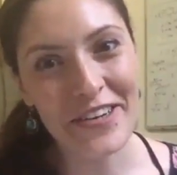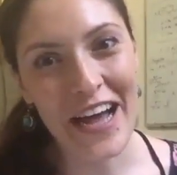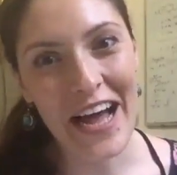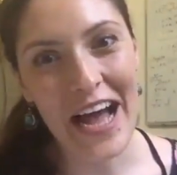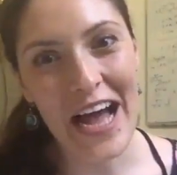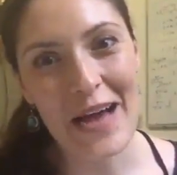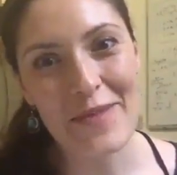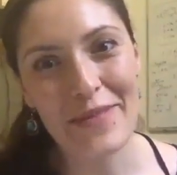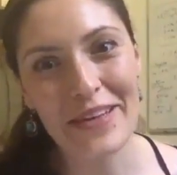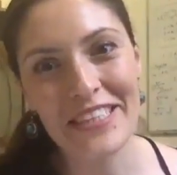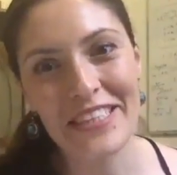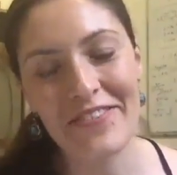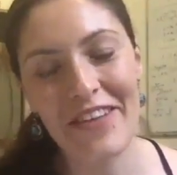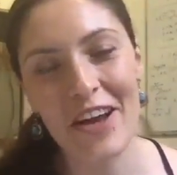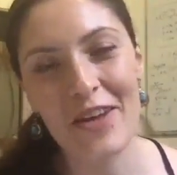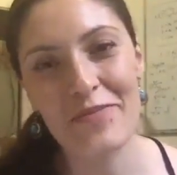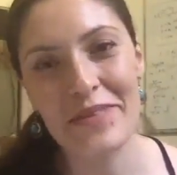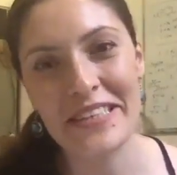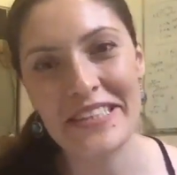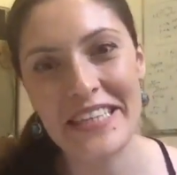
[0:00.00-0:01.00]
I'm a
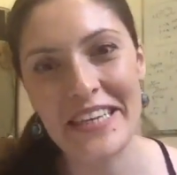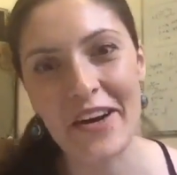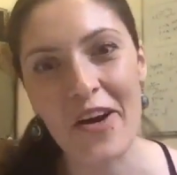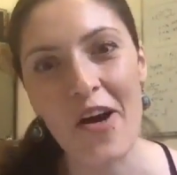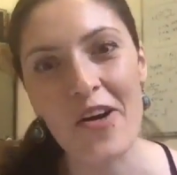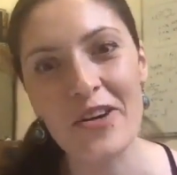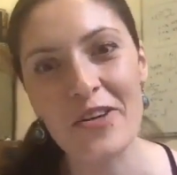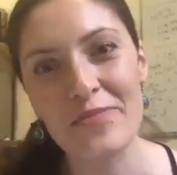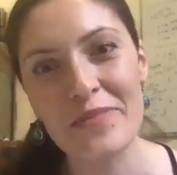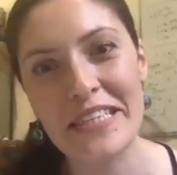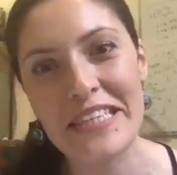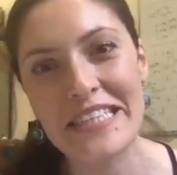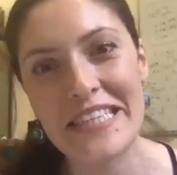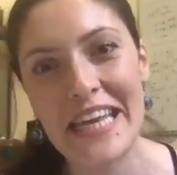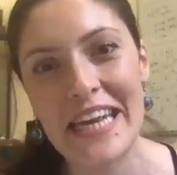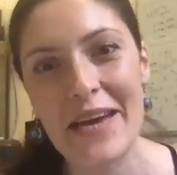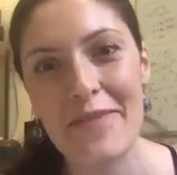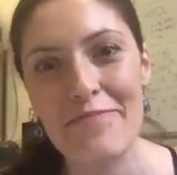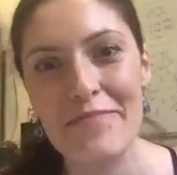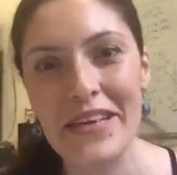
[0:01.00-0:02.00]
development economist and
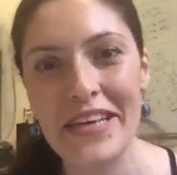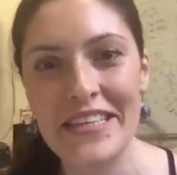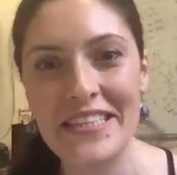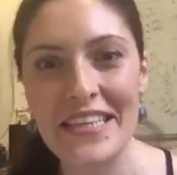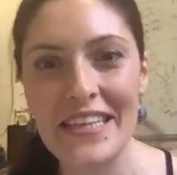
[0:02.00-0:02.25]
I'm based